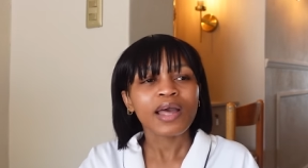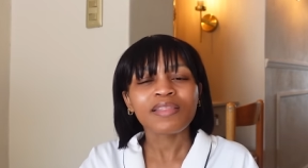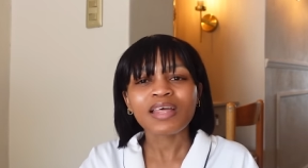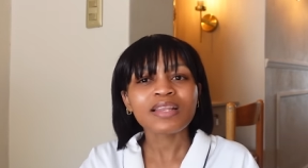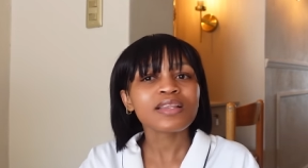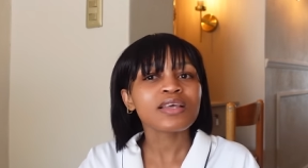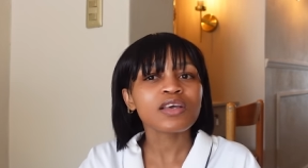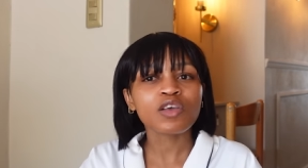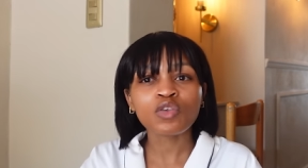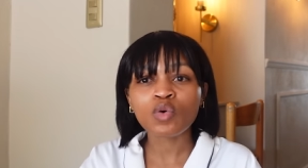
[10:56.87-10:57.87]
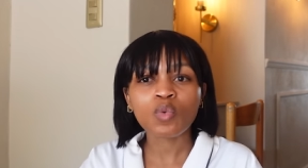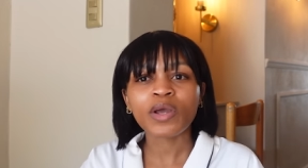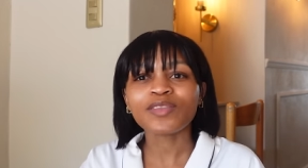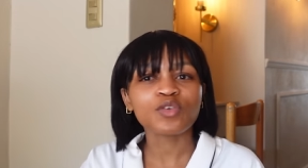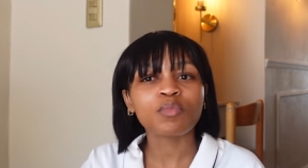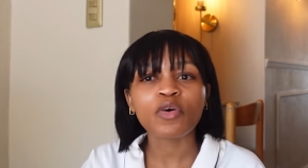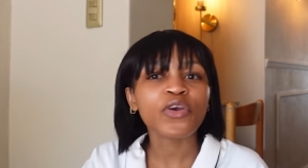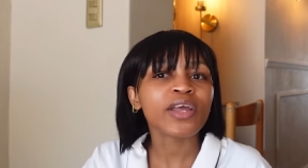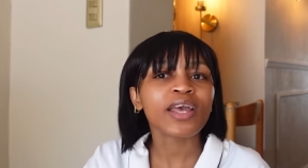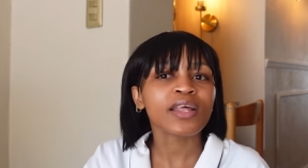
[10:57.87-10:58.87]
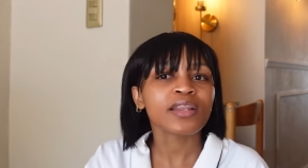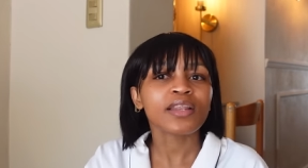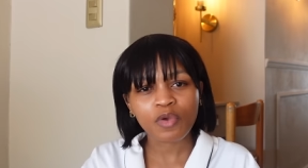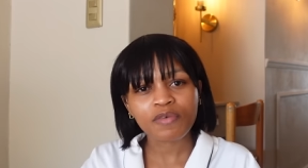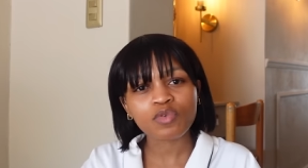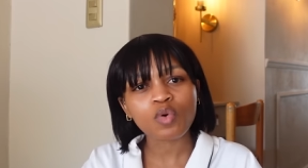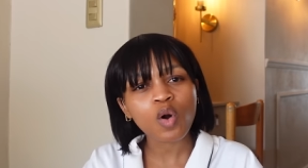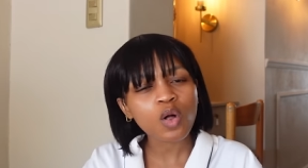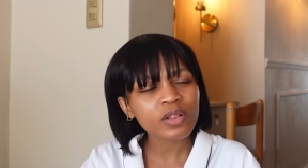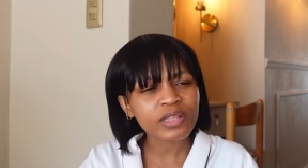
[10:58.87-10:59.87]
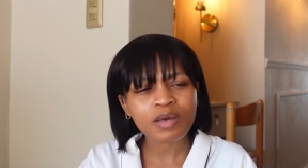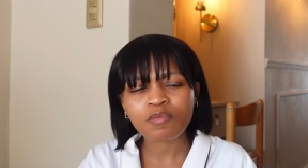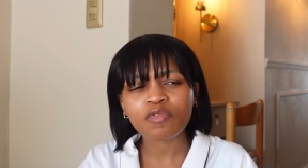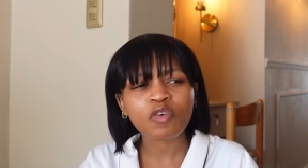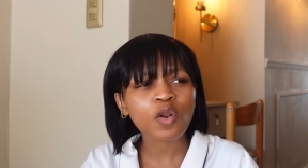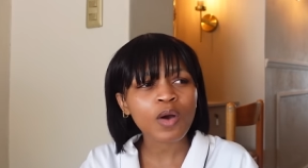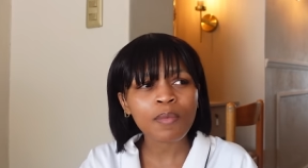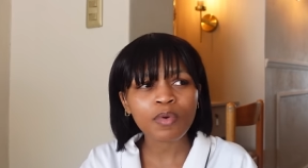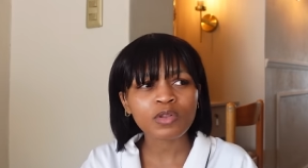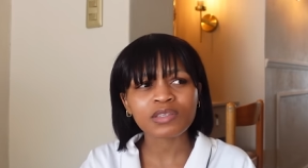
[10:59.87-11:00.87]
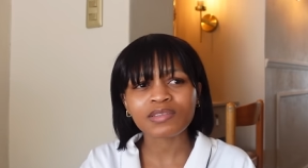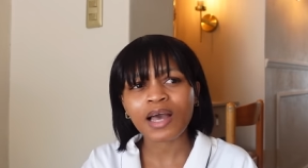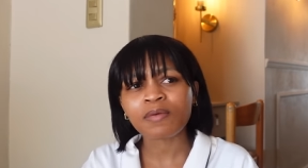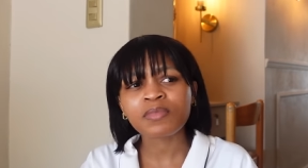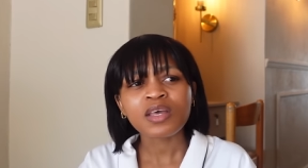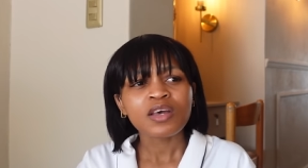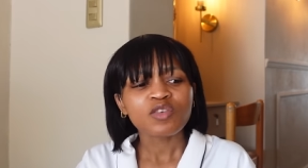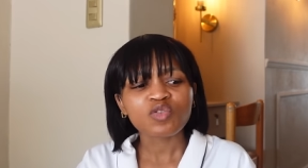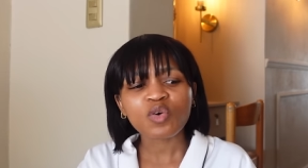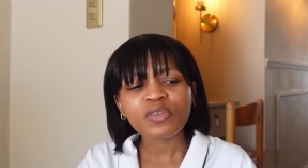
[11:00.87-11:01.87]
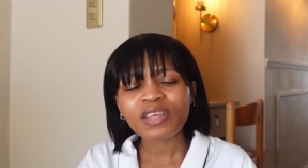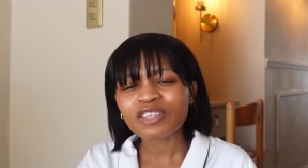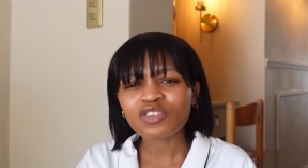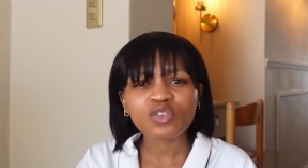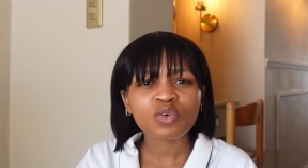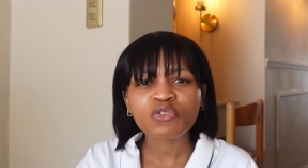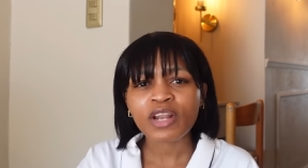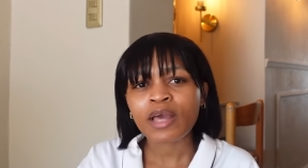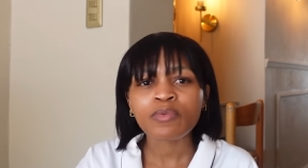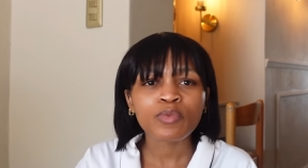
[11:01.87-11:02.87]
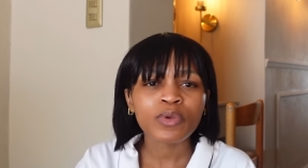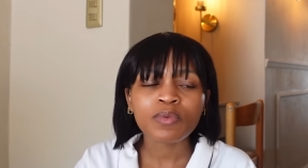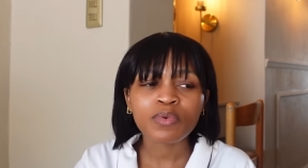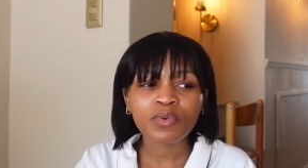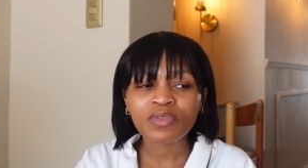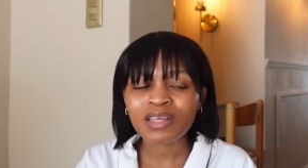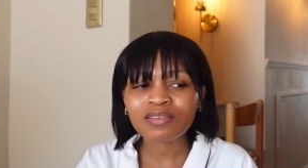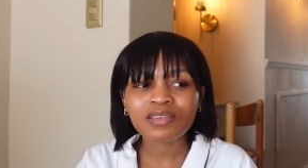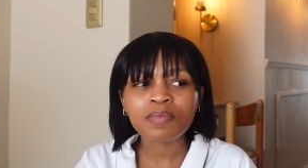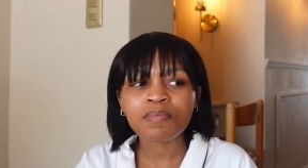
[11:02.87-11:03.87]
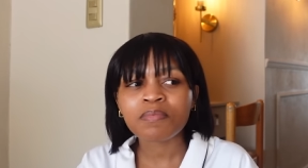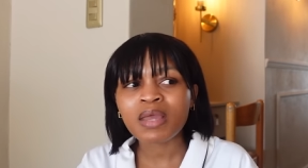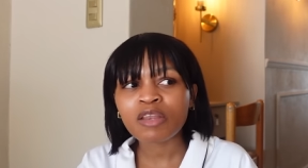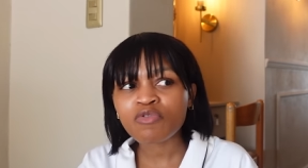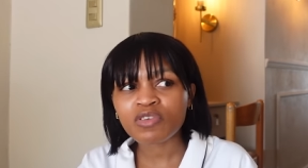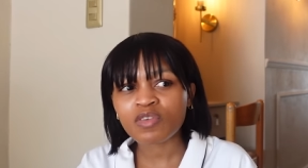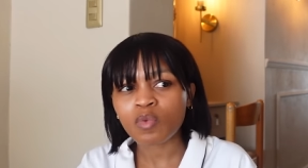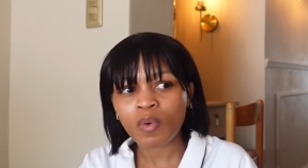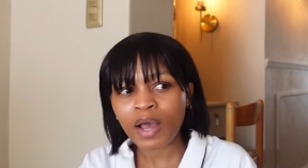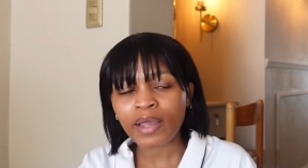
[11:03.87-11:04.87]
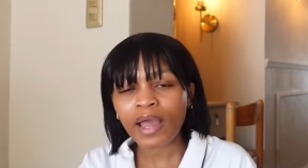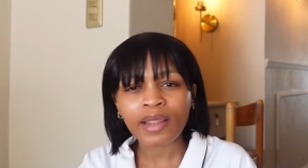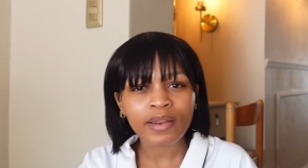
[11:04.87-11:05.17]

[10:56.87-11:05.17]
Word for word: and then you wait tomorrow again they have to call them follow up all the time so they're just not reliable people that's the main reason why i